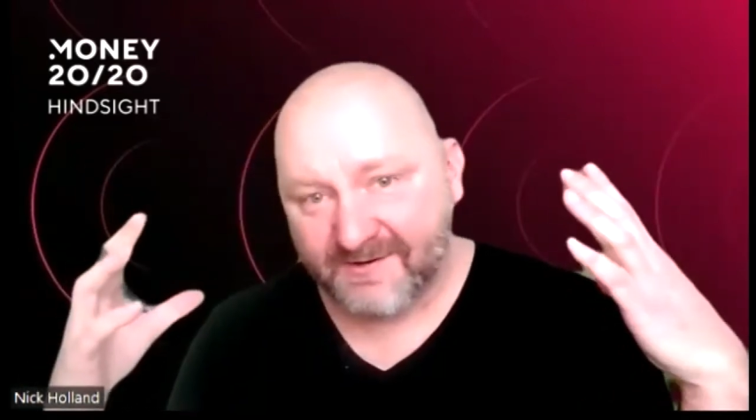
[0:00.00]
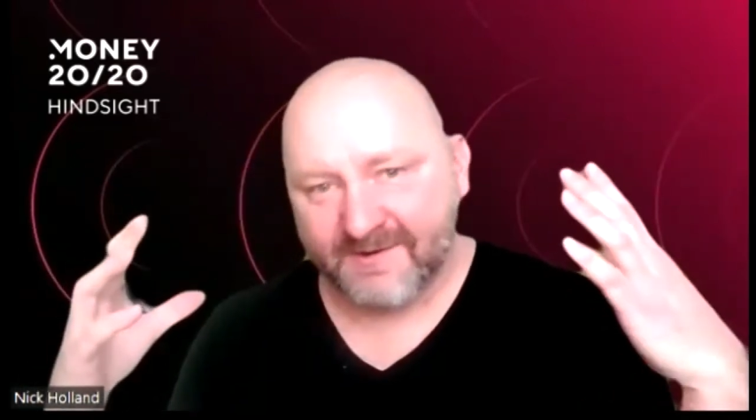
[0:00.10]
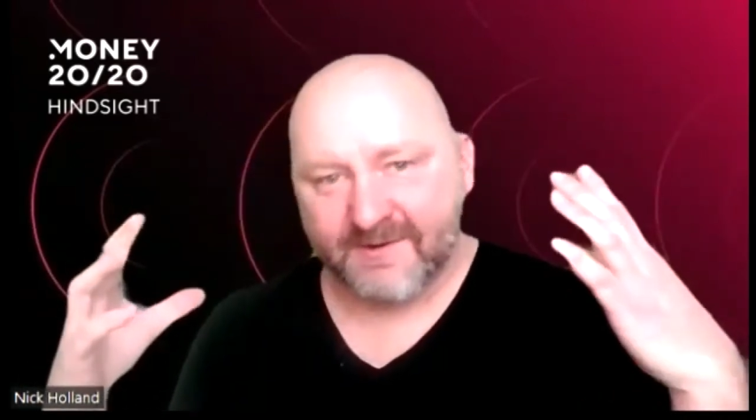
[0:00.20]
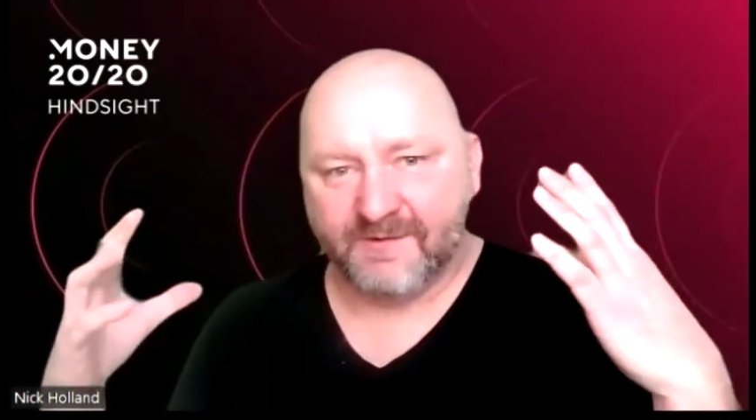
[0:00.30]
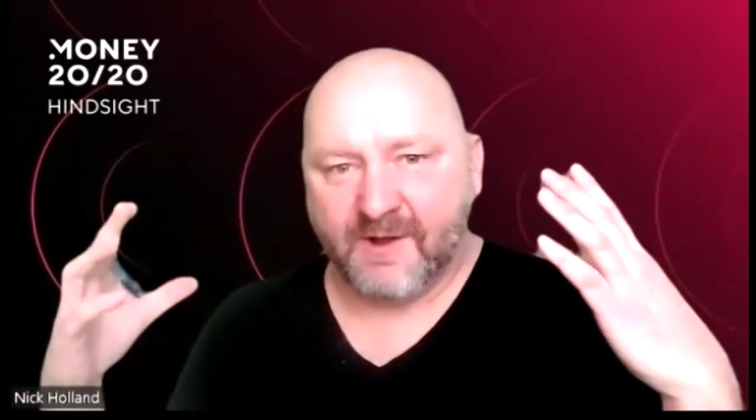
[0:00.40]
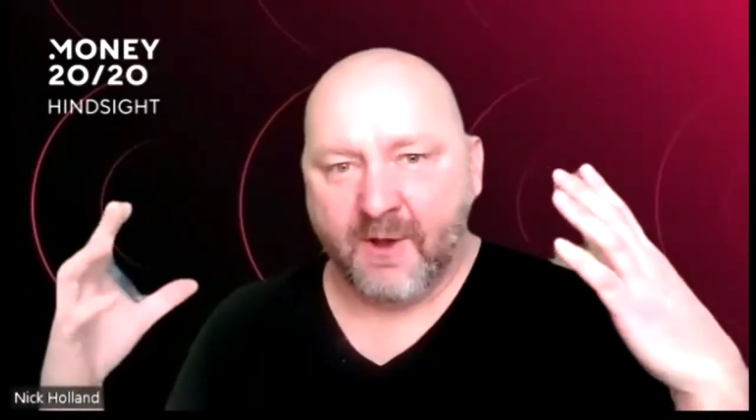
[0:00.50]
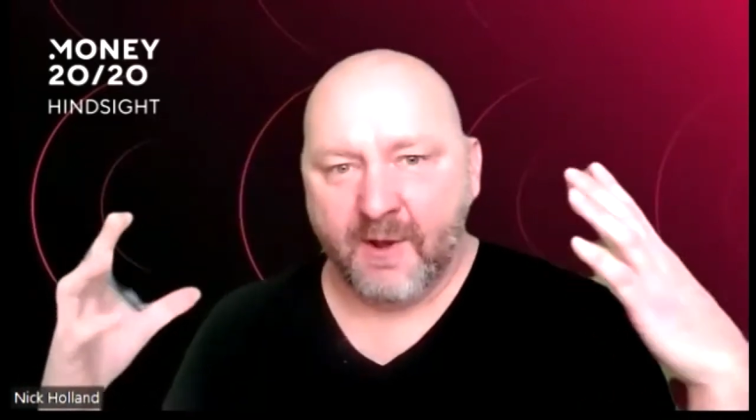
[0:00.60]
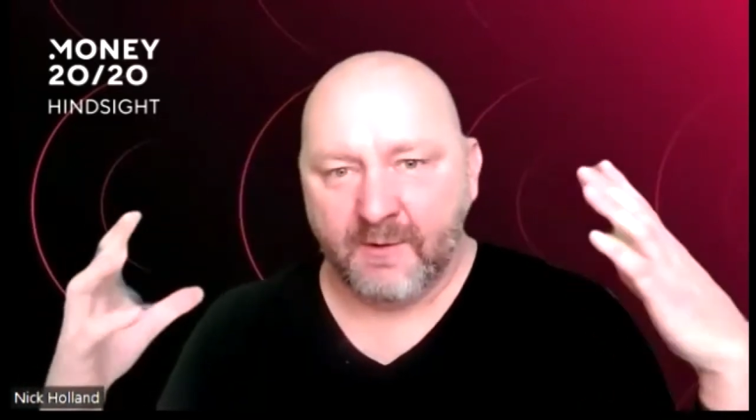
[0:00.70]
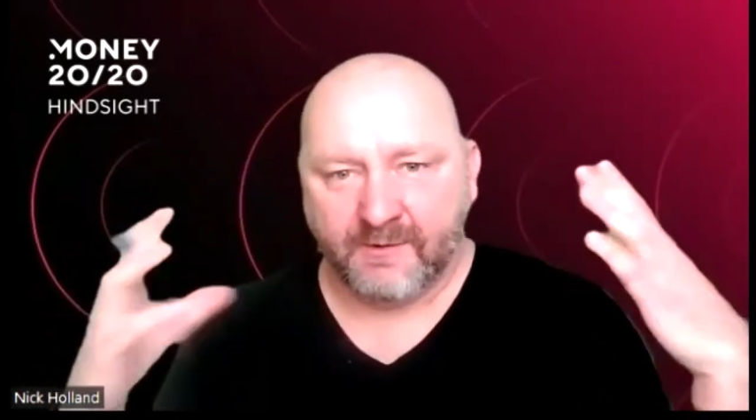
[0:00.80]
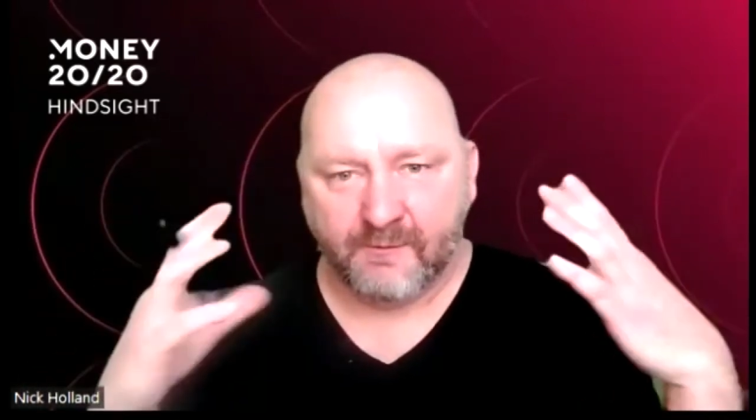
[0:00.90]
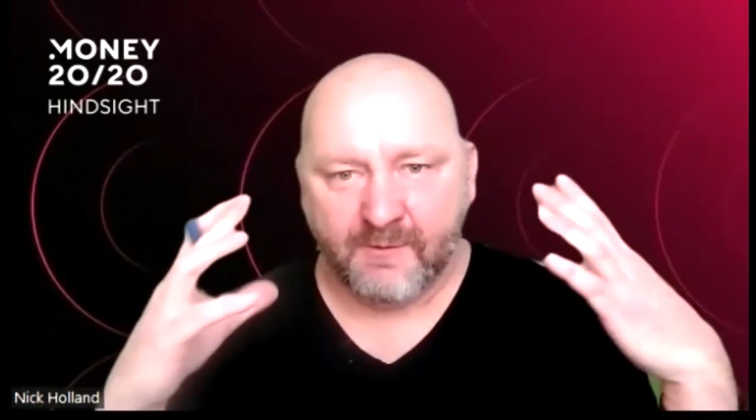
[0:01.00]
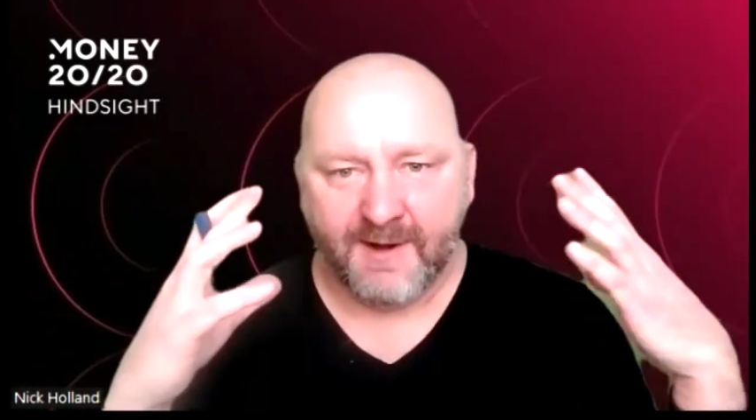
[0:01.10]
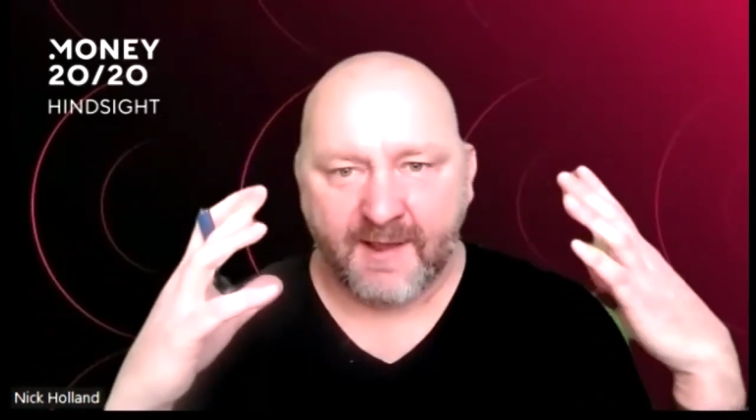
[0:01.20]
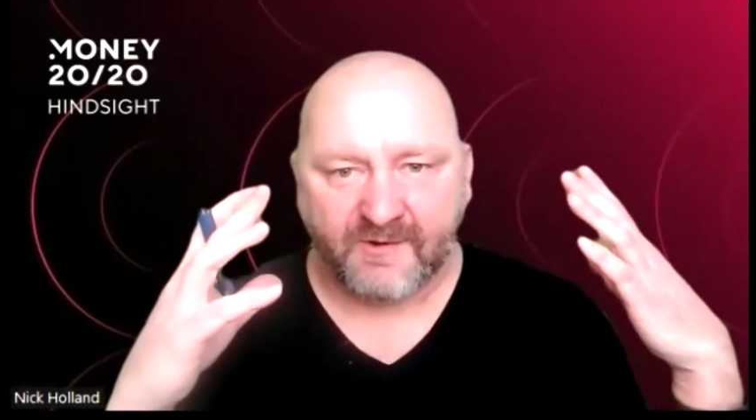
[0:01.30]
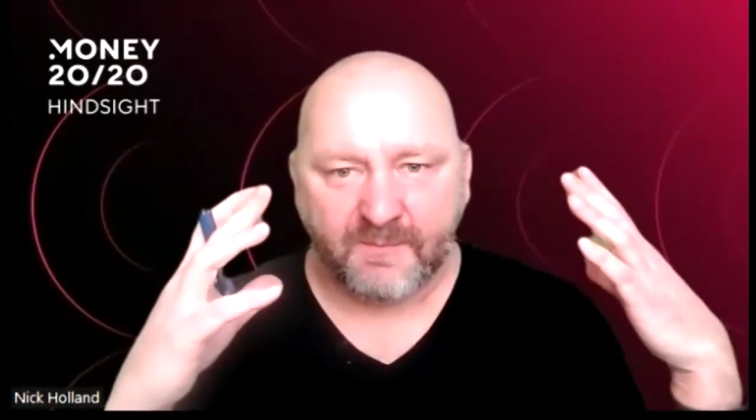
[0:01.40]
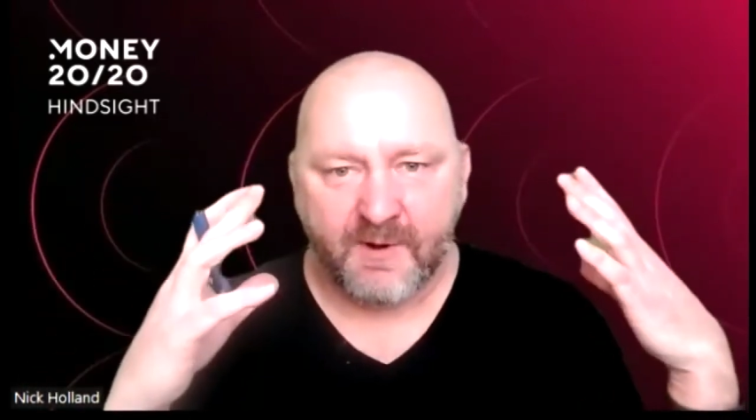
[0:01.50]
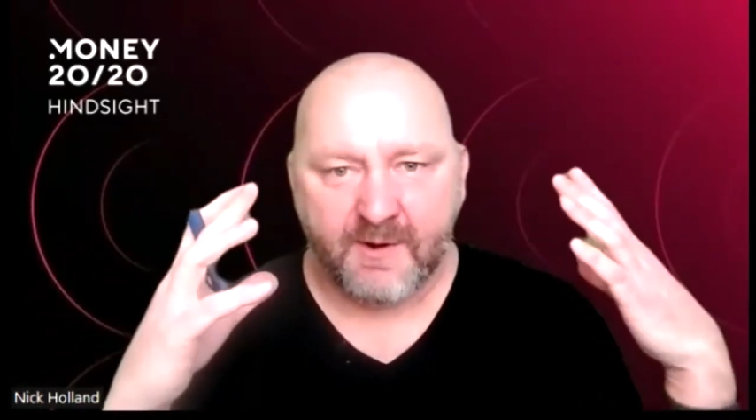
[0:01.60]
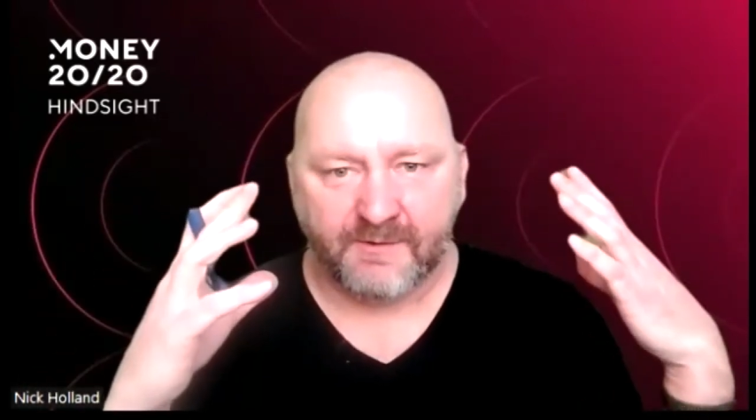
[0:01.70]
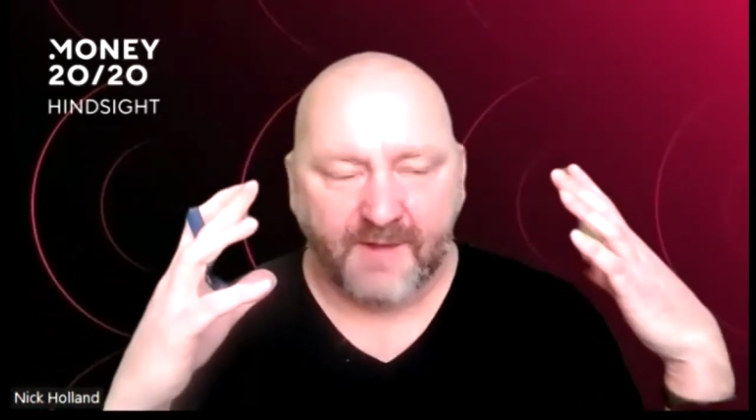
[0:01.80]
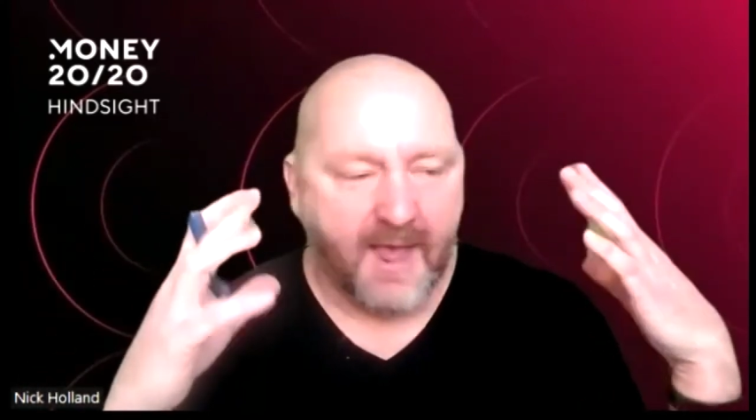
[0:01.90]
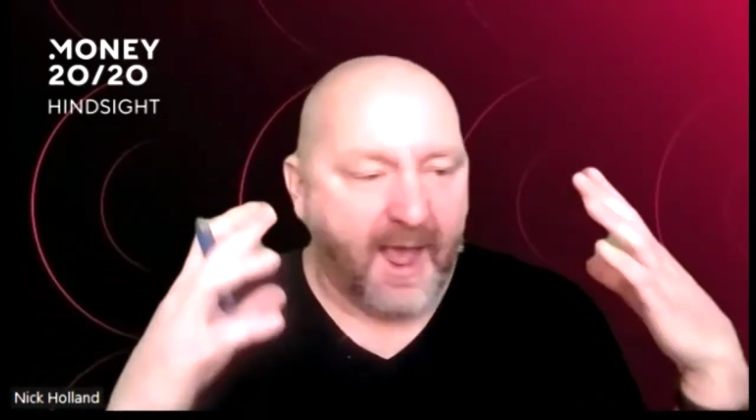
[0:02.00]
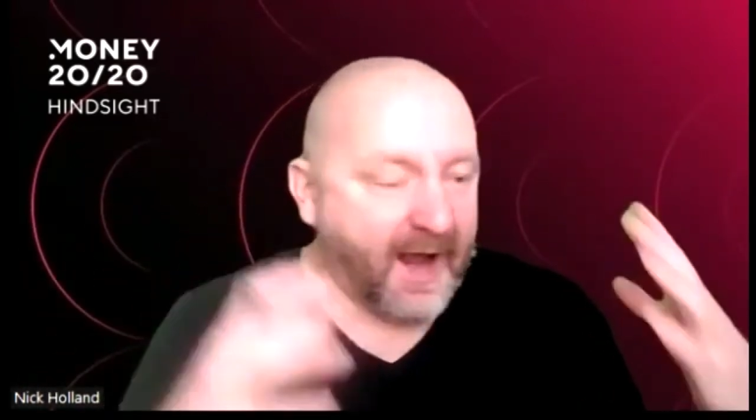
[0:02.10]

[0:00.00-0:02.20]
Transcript: dissonance going on. It's a real experience.